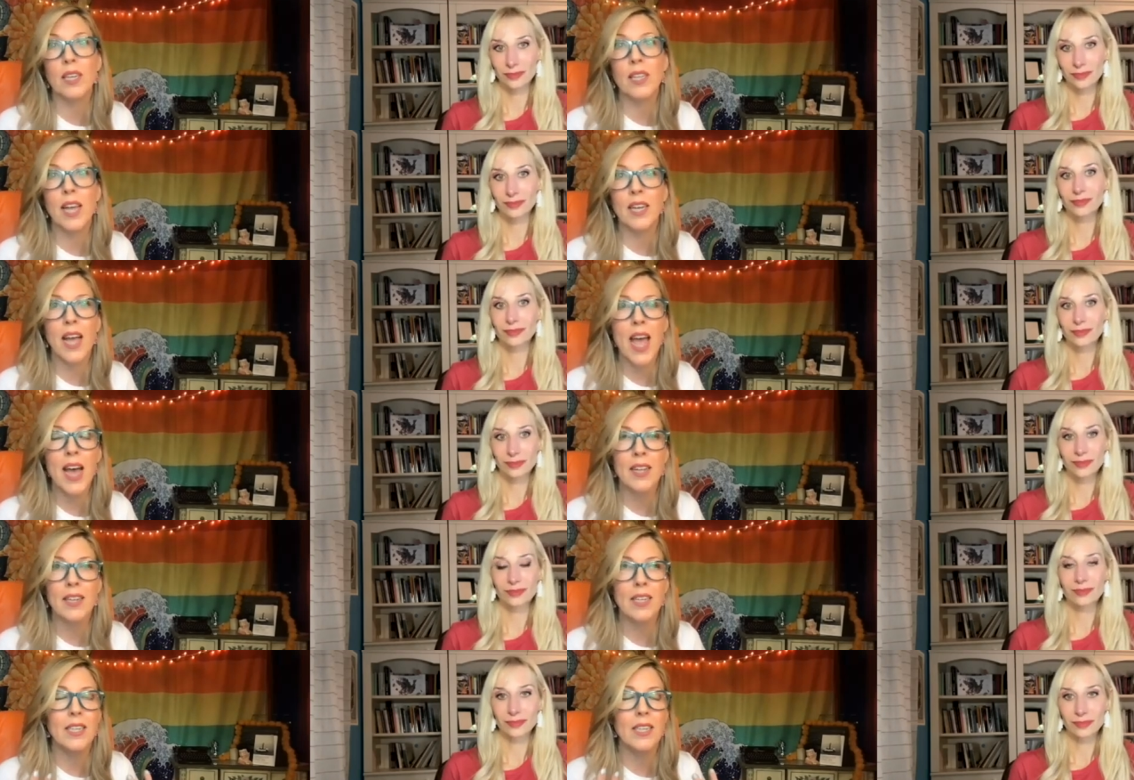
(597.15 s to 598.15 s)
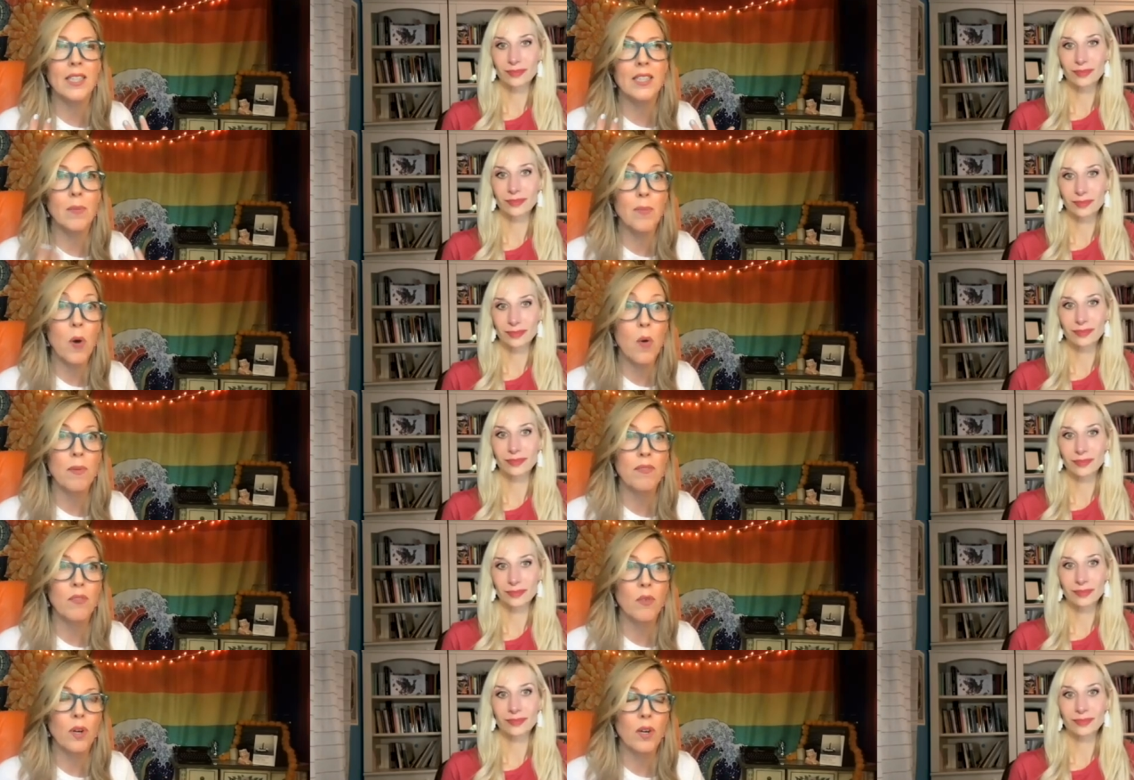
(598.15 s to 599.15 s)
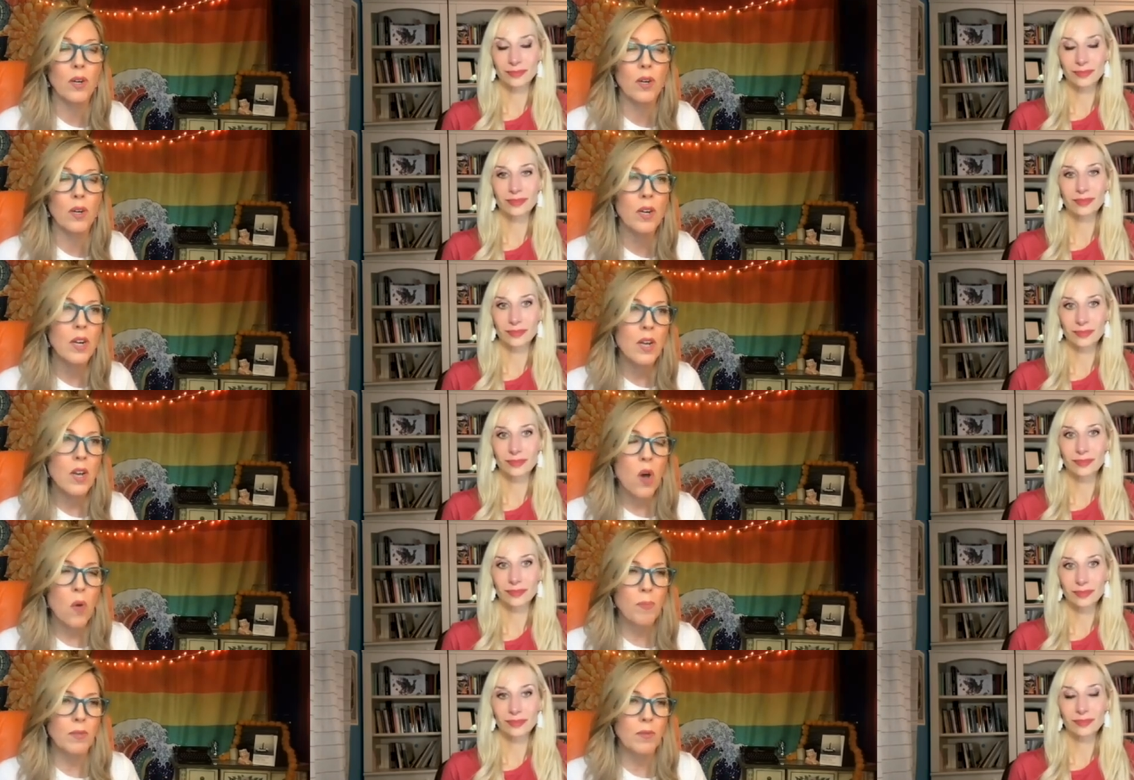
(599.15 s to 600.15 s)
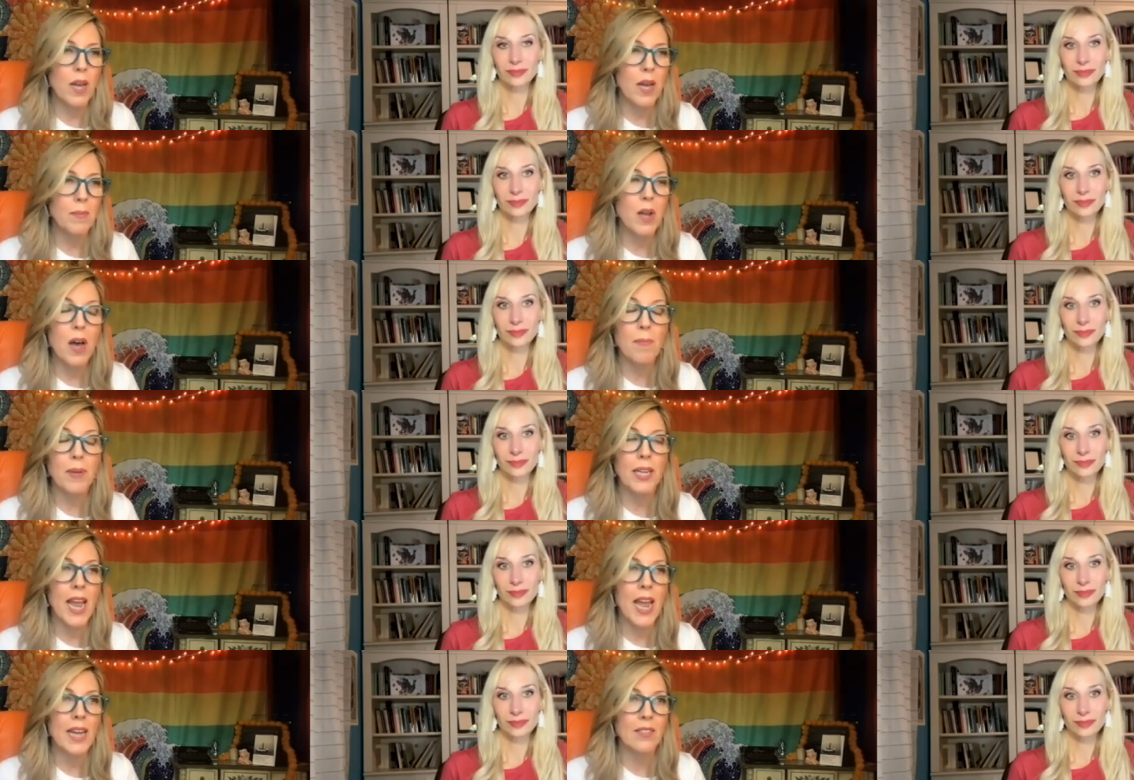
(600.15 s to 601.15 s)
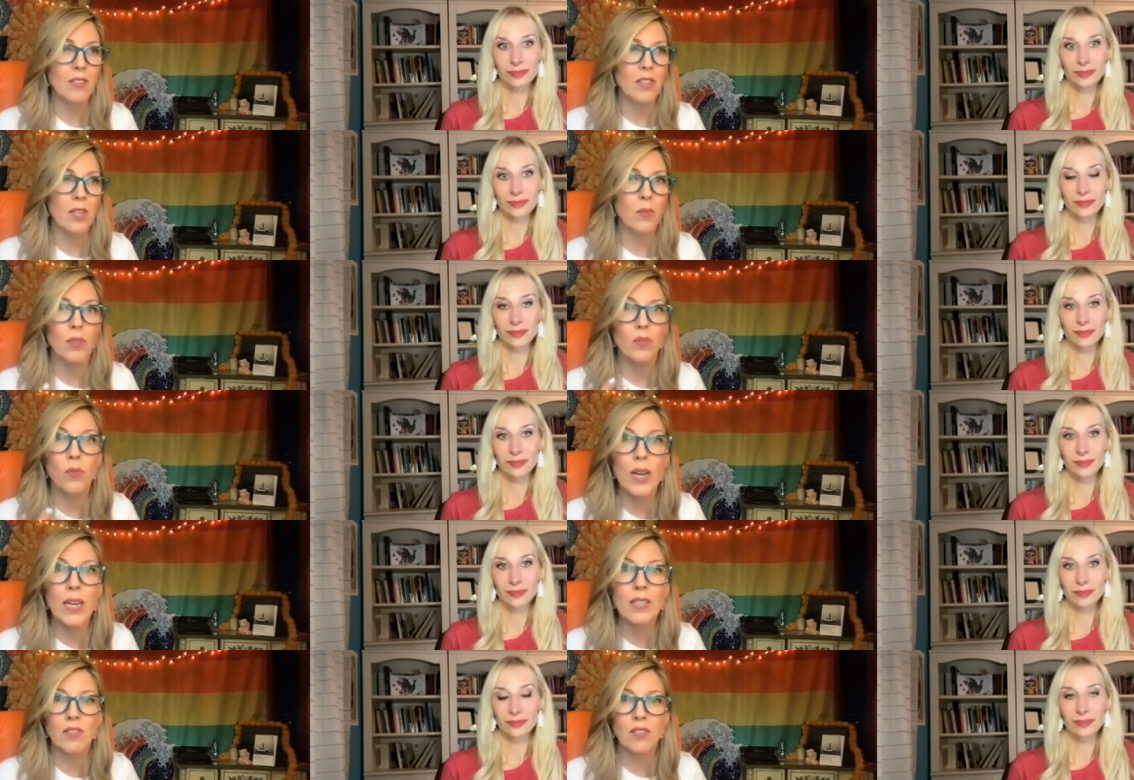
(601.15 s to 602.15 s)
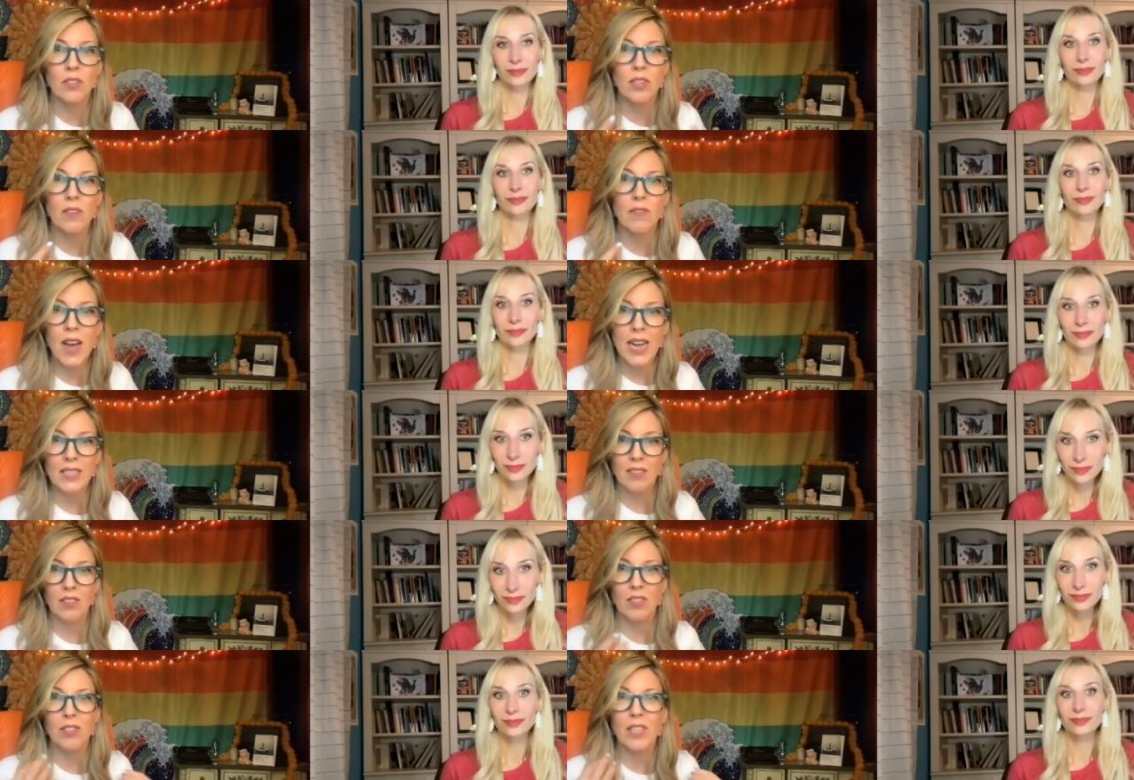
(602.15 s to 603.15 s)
Speaker 1: Like I had, and the poem before Hope Has um, Not Been Canceled, there was razor and visor,